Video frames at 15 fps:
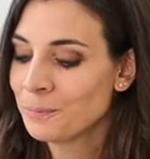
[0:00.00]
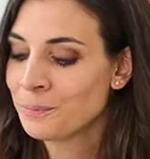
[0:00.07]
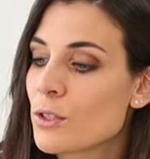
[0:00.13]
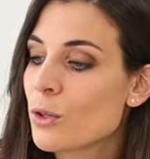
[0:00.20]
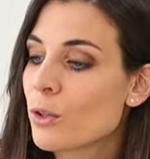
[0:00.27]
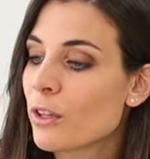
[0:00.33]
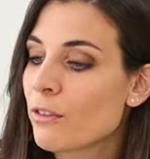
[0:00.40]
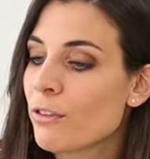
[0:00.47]

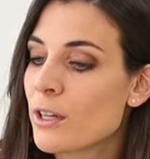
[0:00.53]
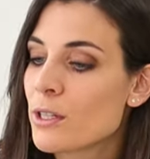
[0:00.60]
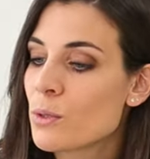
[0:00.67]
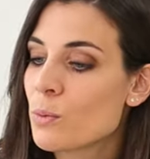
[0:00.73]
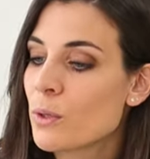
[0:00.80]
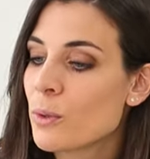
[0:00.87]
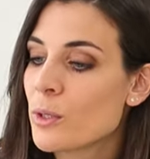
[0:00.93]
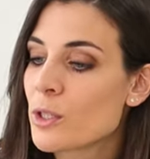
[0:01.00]
So the
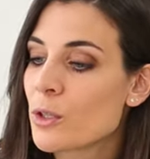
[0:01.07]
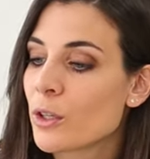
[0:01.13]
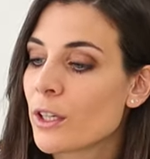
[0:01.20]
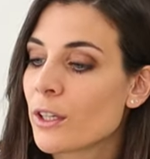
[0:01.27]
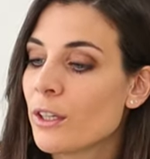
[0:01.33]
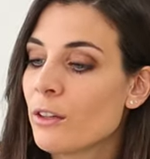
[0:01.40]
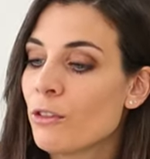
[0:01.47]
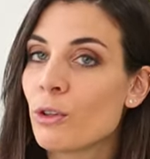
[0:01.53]
first wheel is
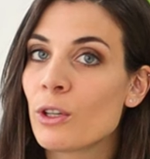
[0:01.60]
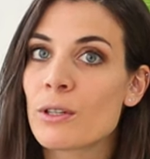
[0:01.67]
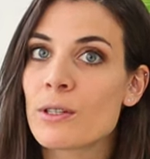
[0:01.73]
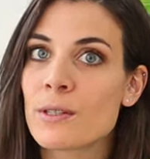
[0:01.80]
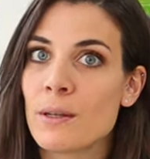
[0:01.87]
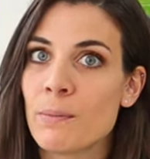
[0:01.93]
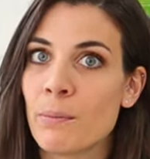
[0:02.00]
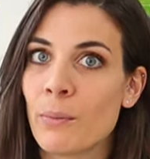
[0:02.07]
gonna give you the
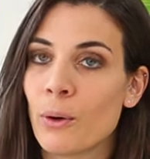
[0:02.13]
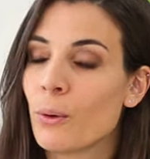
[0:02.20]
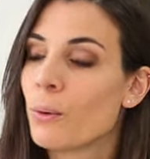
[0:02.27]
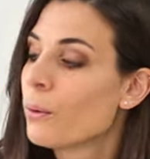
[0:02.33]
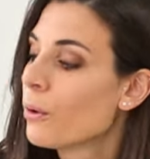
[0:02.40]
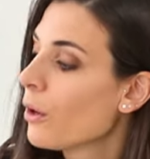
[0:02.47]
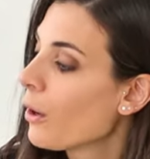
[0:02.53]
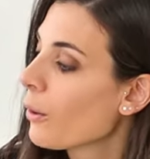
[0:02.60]

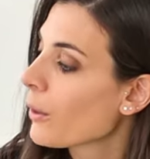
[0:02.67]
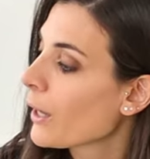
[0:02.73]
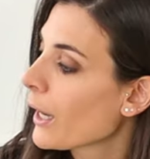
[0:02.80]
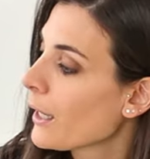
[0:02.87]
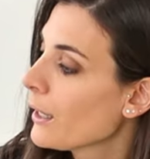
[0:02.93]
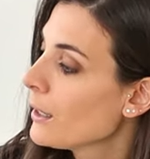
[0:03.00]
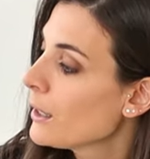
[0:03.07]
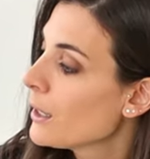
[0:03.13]
symbol,
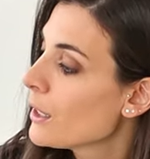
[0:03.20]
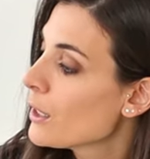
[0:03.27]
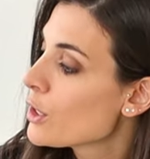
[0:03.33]
okay?